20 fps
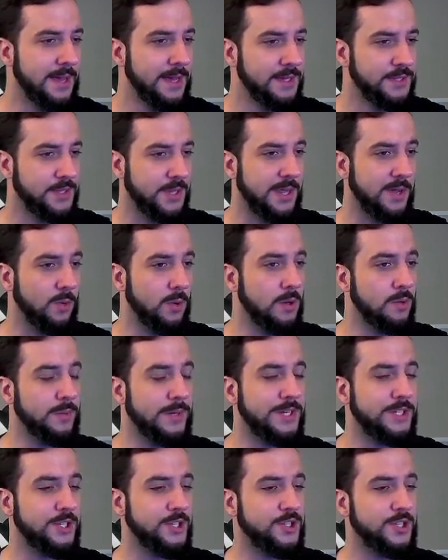so they will
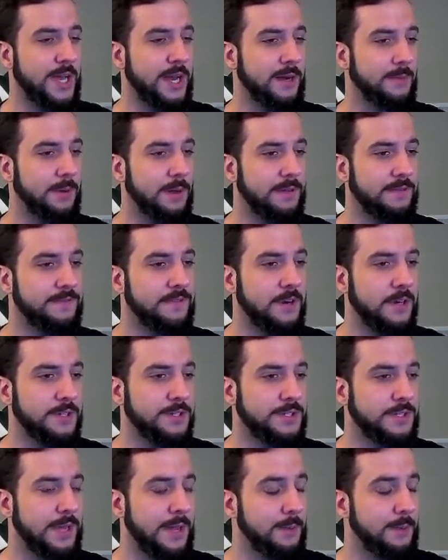reach the Shadow Ball first.